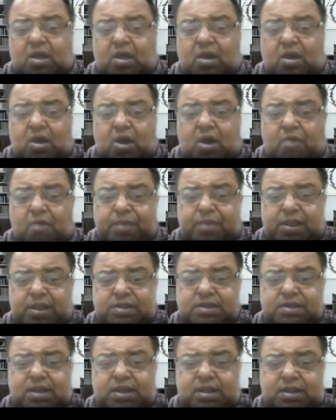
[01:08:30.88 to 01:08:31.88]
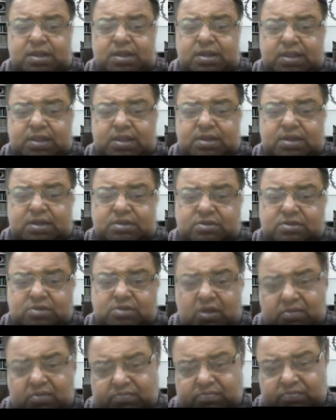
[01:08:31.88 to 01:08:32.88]
Operation Desert
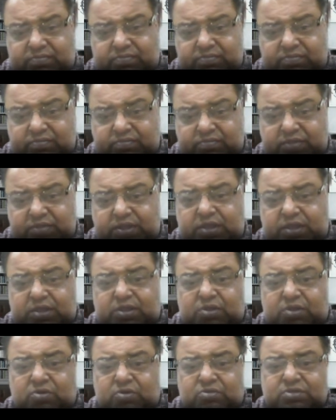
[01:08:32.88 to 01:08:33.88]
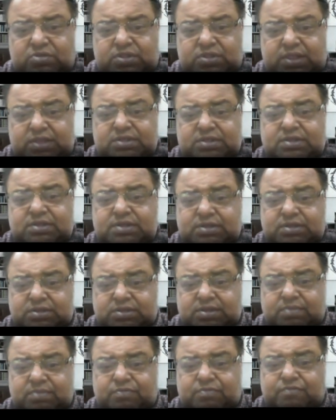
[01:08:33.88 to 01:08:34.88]
Storm use these
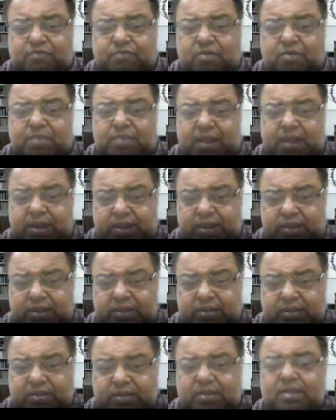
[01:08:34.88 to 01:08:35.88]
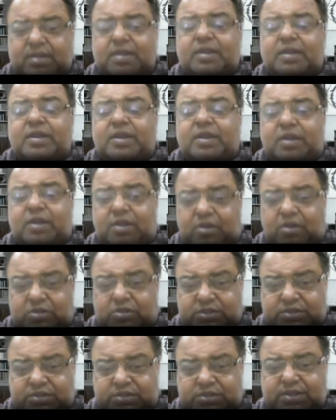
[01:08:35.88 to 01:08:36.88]
systems for planning
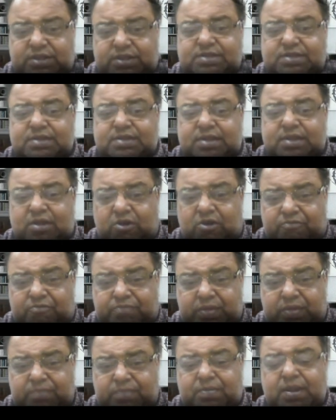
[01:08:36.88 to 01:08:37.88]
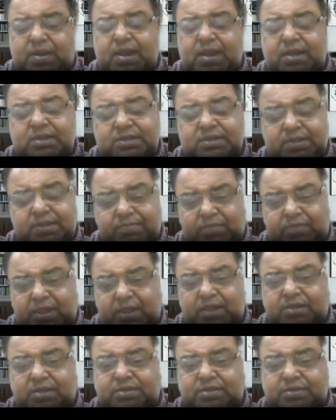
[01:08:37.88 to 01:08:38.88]
logistics of people and
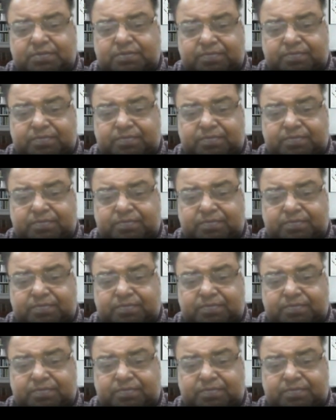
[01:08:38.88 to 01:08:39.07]
suppliers.